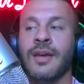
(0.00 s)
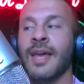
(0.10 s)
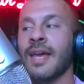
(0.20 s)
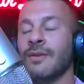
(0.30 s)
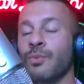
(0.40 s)

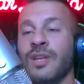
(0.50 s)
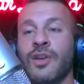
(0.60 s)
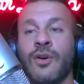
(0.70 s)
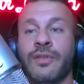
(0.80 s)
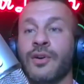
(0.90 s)
And we
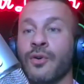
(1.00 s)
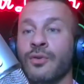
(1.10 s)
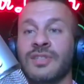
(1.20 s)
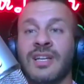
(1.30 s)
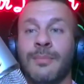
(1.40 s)
know the
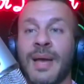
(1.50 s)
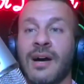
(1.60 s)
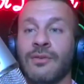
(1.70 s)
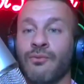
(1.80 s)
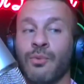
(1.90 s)
girls come
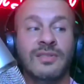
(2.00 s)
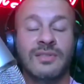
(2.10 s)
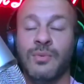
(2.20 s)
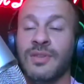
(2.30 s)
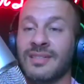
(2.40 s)
out
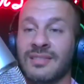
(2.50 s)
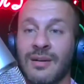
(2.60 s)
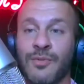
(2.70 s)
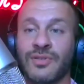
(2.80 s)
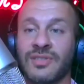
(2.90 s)
once when the
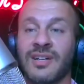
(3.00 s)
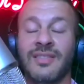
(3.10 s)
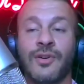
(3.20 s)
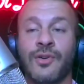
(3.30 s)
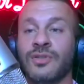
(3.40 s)
summer's done,
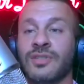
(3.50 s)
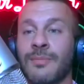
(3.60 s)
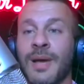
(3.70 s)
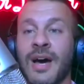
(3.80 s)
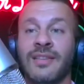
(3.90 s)
the girls
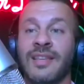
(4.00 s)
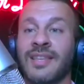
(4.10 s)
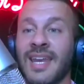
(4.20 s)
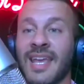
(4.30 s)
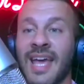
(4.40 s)
come out on the
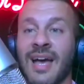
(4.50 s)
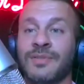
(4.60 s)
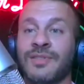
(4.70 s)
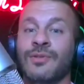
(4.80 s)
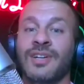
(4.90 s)
dating
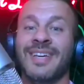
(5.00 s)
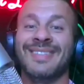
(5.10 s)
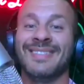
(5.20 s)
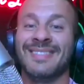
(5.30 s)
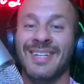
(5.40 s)
apps. They're looking
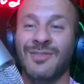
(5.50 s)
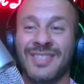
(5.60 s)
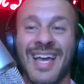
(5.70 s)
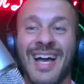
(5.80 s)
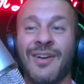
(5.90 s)
to settle
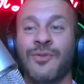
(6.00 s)
down.